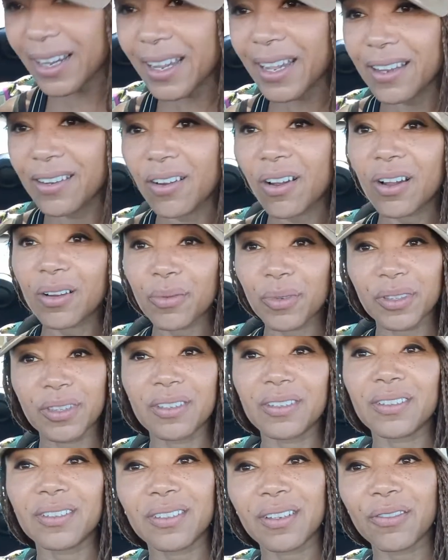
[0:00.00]
cannot with
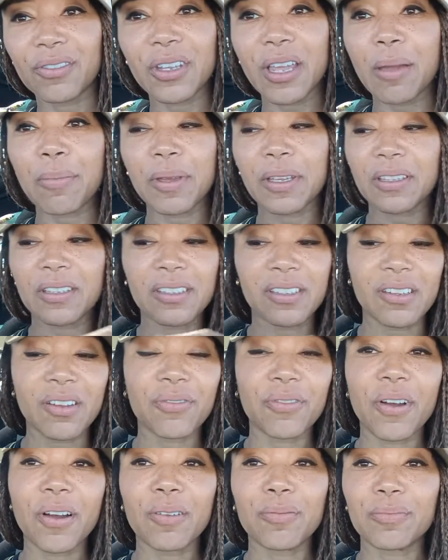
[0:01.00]
this stuff. I can't make this
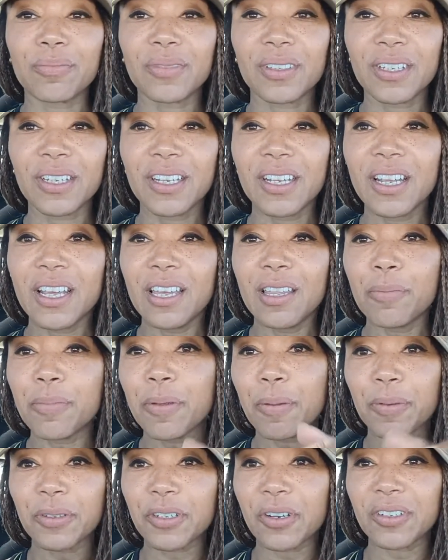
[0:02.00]
stuff up. And then
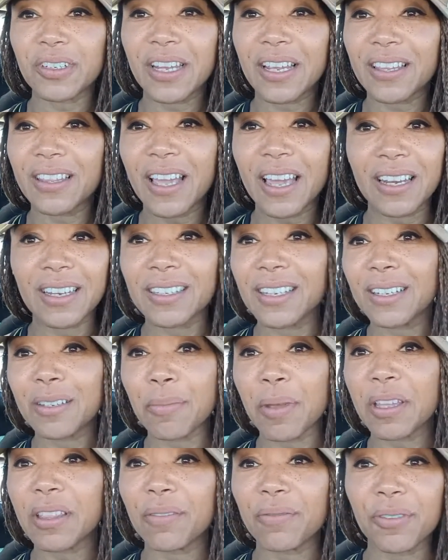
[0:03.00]
people start taking that and it
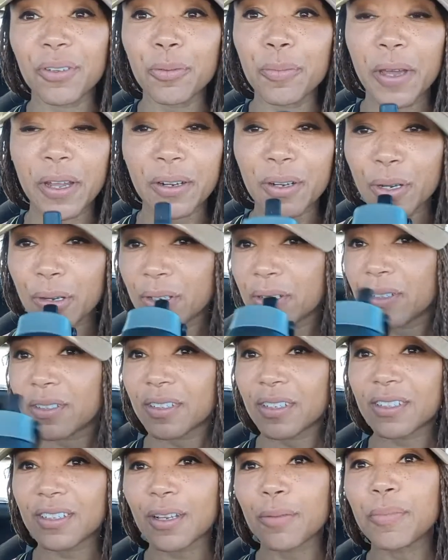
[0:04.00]
doesn't make them feel better.
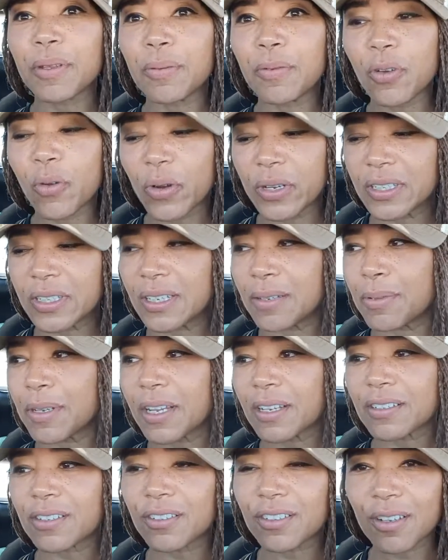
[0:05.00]
This is going to be noisy
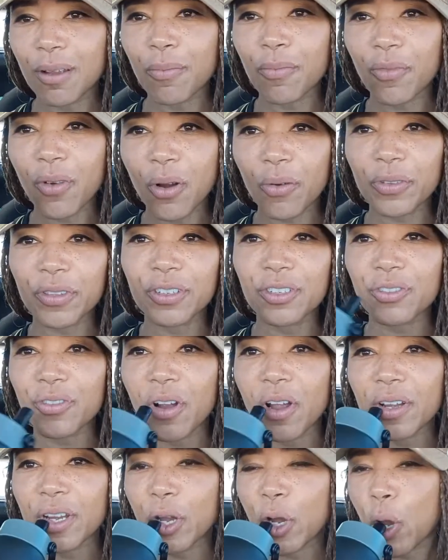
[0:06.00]
because there's something wrong with this
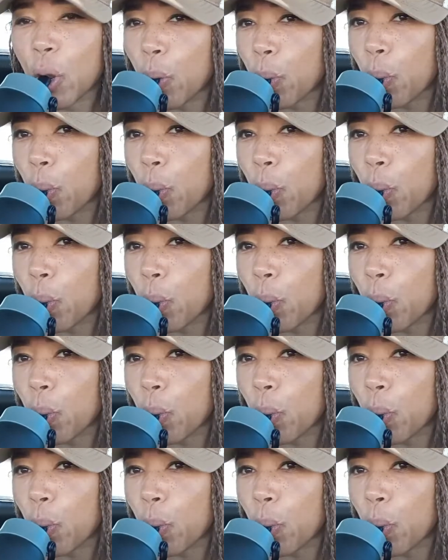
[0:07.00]
straw here.